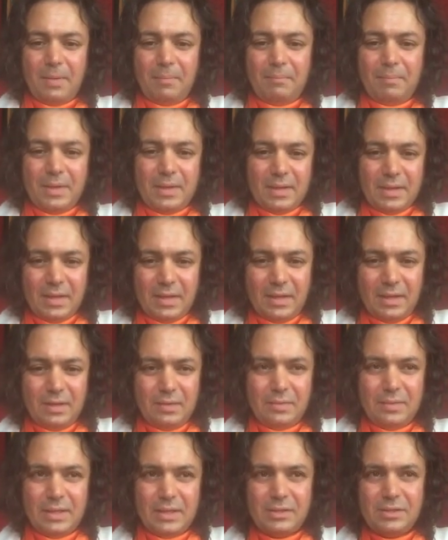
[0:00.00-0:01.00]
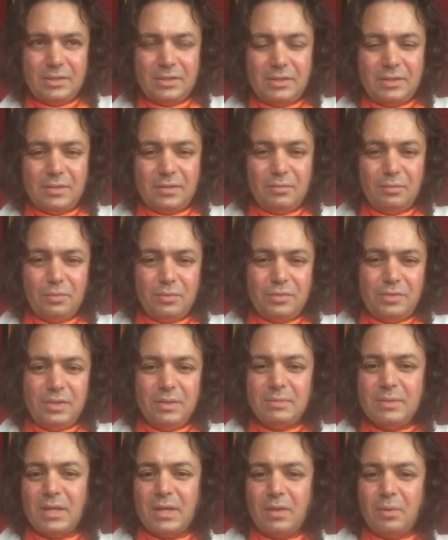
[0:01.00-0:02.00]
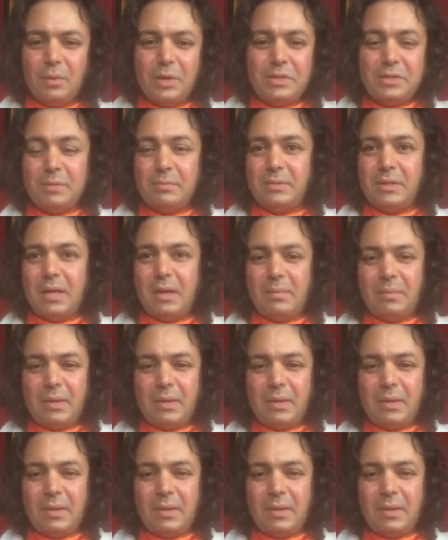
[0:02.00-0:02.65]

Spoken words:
But again, that's just seems like a waste of time.